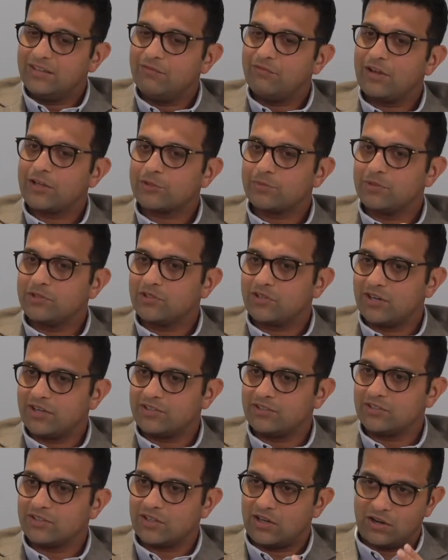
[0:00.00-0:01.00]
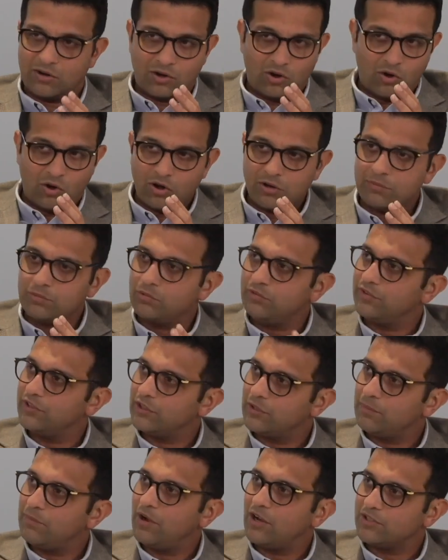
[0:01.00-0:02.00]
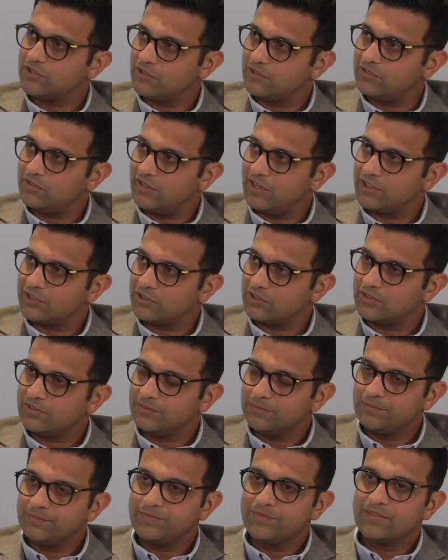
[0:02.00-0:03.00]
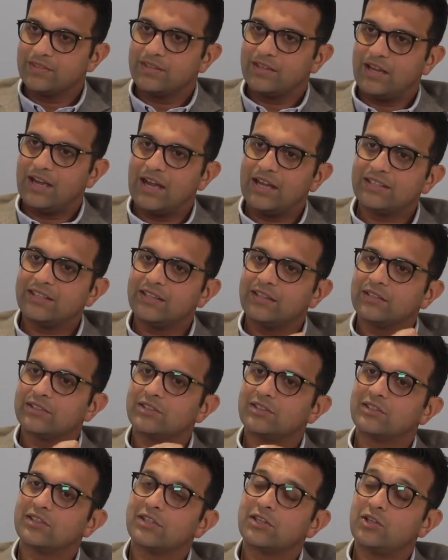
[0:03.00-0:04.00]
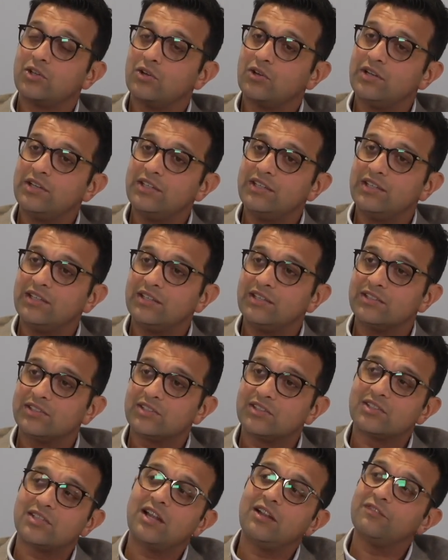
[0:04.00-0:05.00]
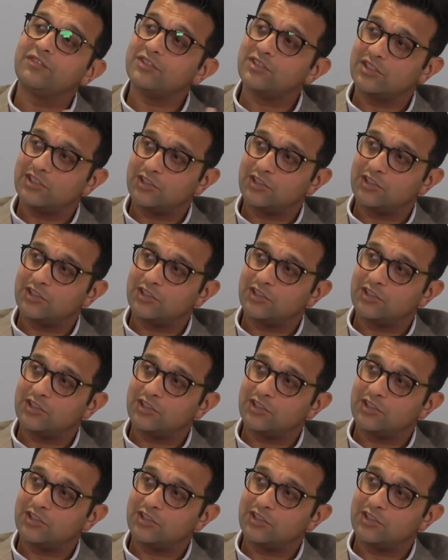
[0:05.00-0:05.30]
investment trends are all moving in the positive direction. I think security in itself is